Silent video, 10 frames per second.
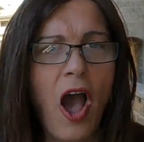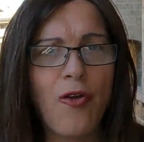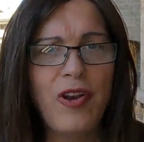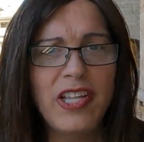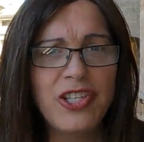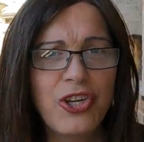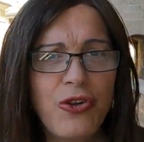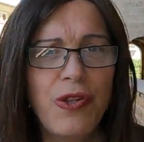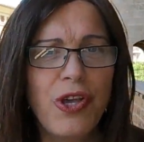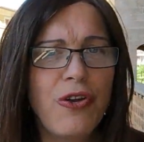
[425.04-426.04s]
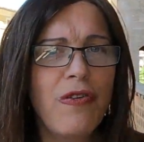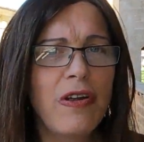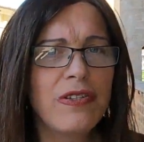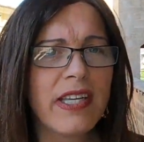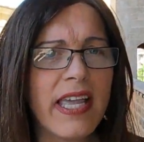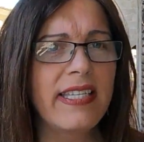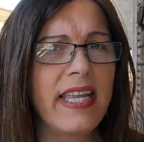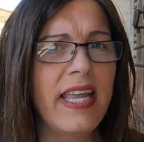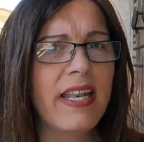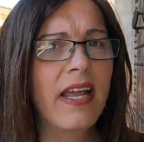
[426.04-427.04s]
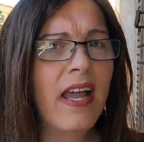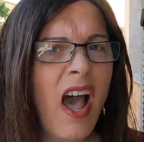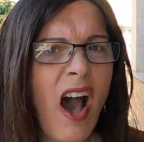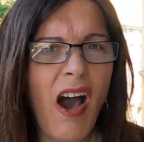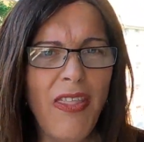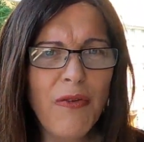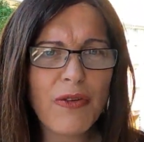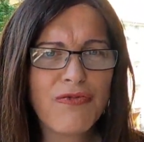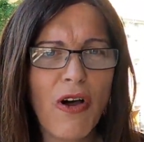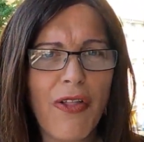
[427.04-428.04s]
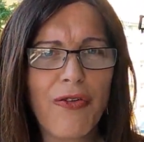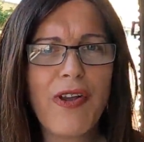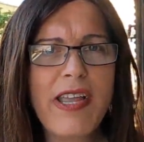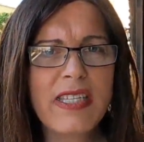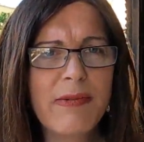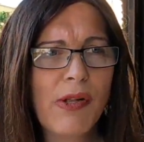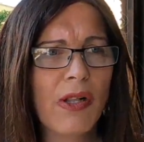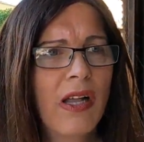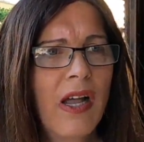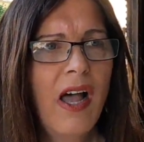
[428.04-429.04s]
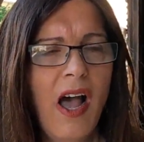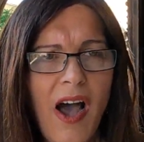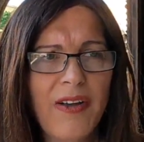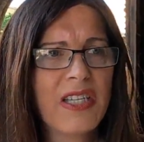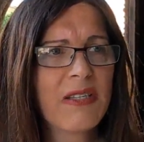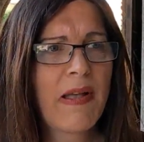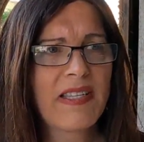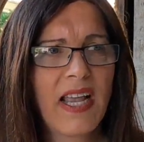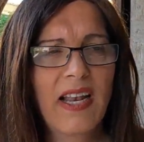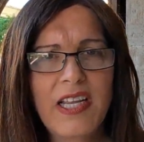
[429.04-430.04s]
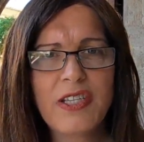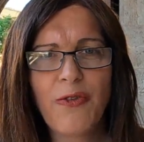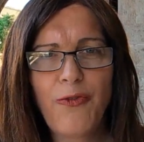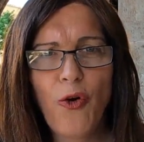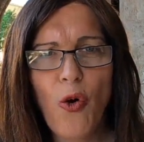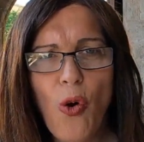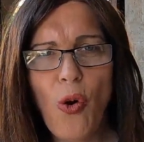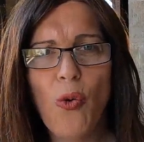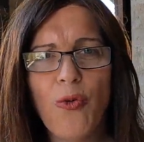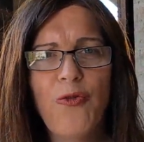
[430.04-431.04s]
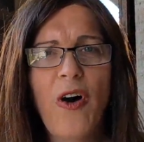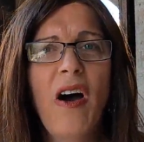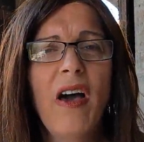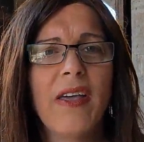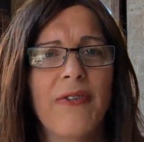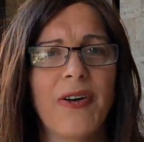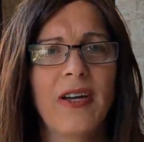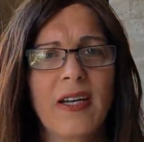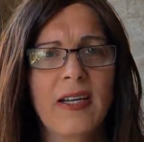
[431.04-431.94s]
Only €2 to get in. I thought it was rather reasonable. I was expecting at least 4 or 5.